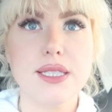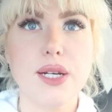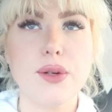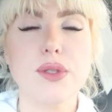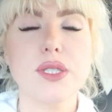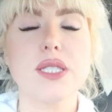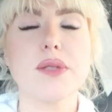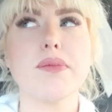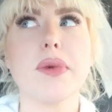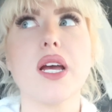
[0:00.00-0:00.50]
That
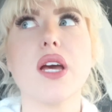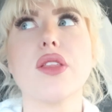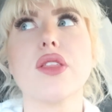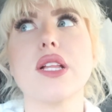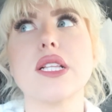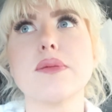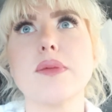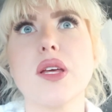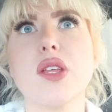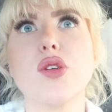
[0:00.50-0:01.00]
was my,
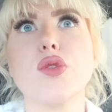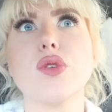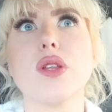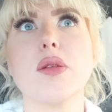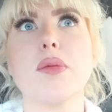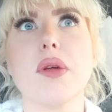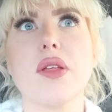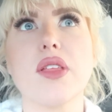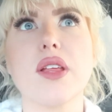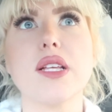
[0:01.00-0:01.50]
that's my other
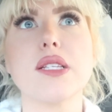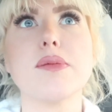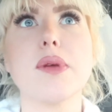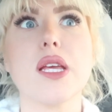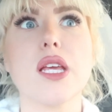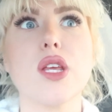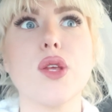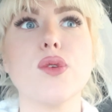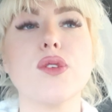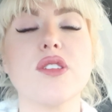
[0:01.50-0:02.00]
really big thing is
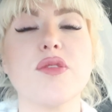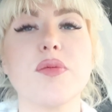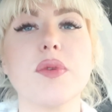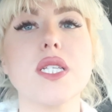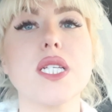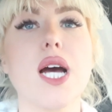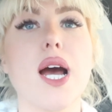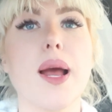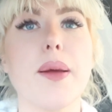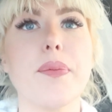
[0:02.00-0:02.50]
making use of
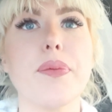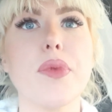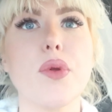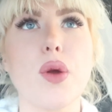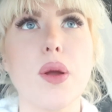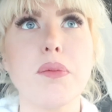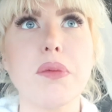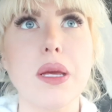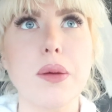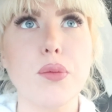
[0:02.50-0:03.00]
my time,
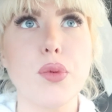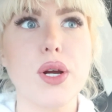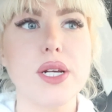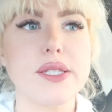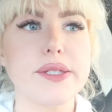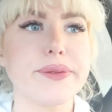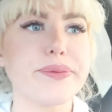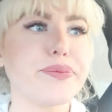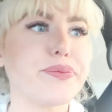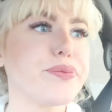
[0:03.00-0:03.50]
right? Being
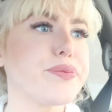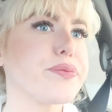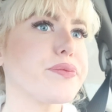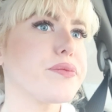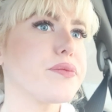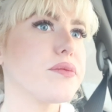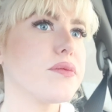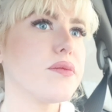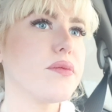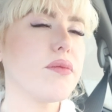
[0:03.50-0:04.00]
present.
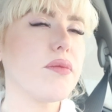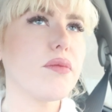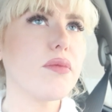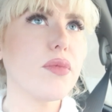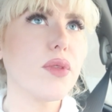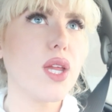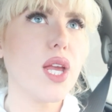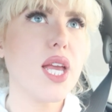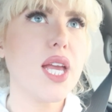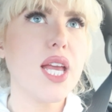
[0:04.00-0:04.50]

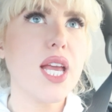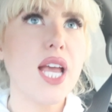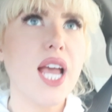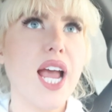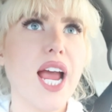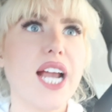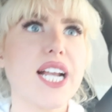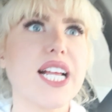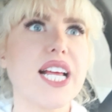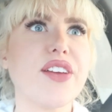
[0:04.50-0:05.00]

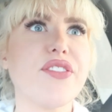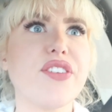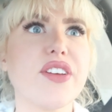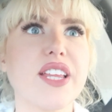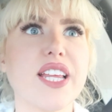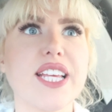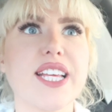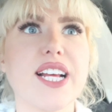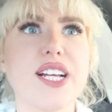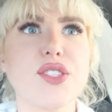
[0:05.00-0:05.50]
And I
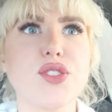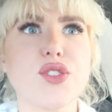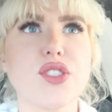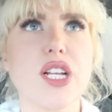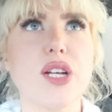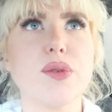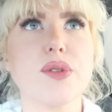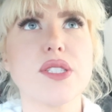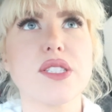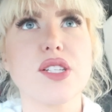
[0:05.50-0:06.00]
feel like
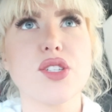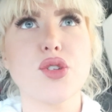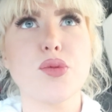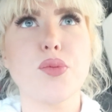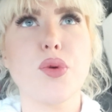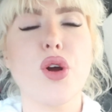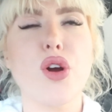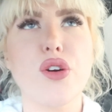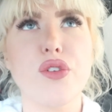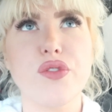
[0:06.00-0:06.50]
yesterday was such a
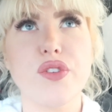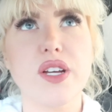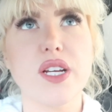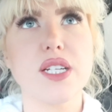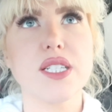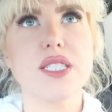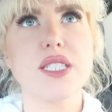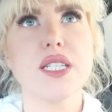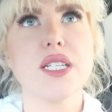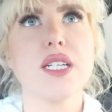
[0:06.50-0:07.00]

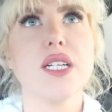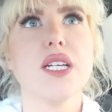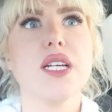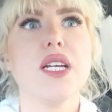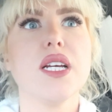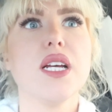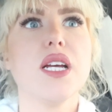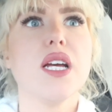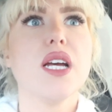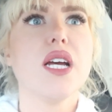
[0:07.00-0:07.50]
perfect,
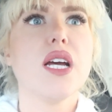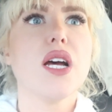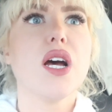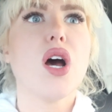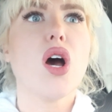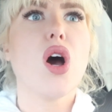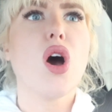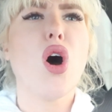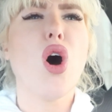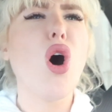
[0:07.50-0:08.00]

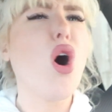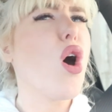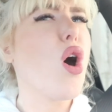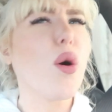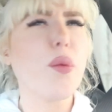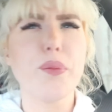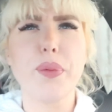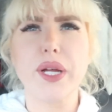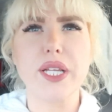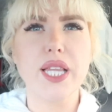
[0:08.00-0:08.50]

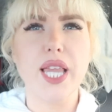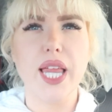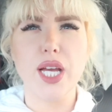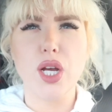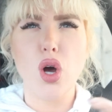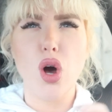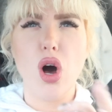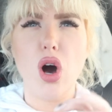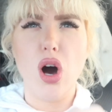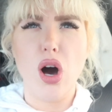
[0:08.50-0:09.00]
but
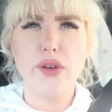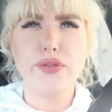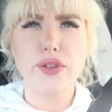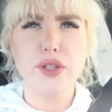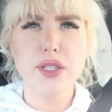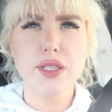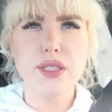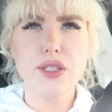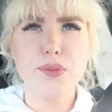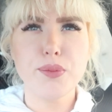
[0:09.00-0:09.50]
like
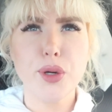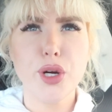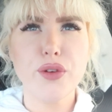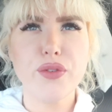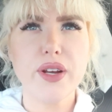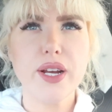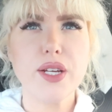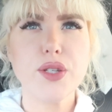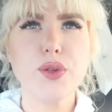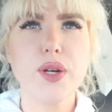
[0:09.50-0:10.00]
awful
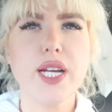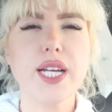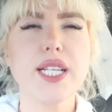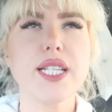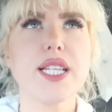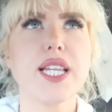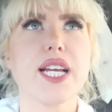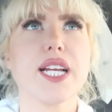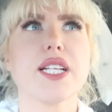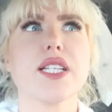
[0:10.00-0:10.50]
perfect,
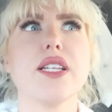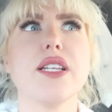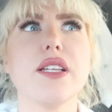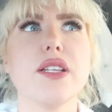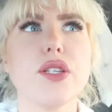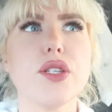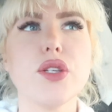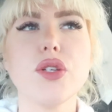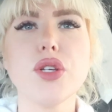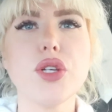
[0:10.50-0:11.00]
right? Like
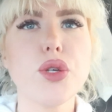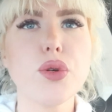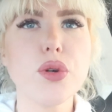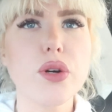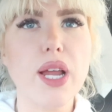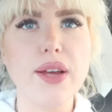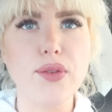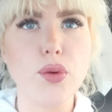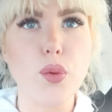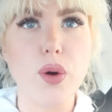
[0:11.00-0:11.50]
you
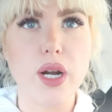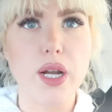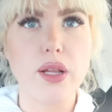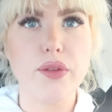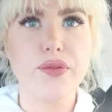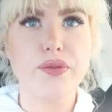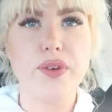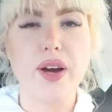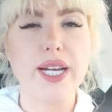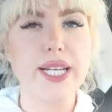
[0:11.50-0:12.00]
don't ever want
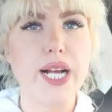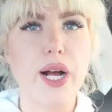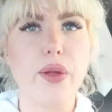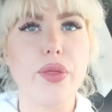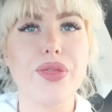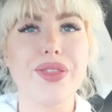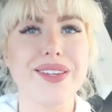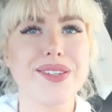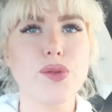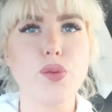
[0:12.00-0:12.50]
to find
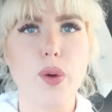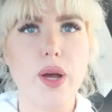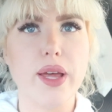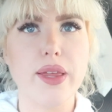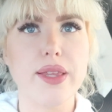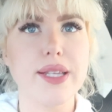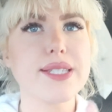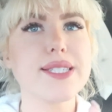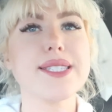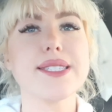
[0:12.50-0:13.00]
out this
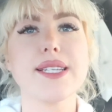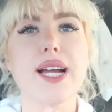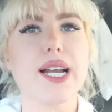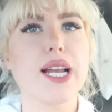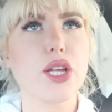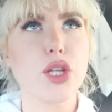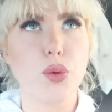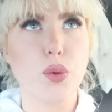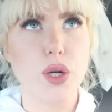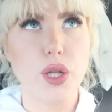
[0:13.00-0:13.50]
way. This is
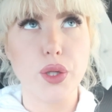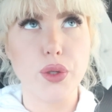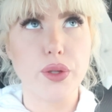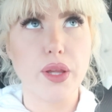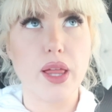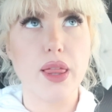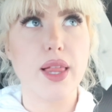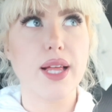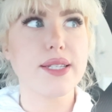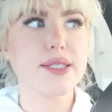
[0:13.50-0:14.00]
not how you want to learn
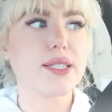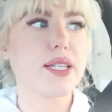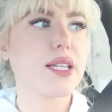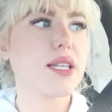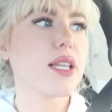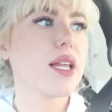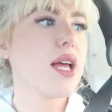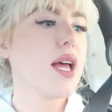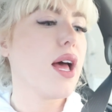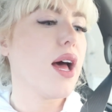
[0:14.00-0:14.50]
that
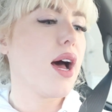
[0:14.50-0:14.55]
lesson.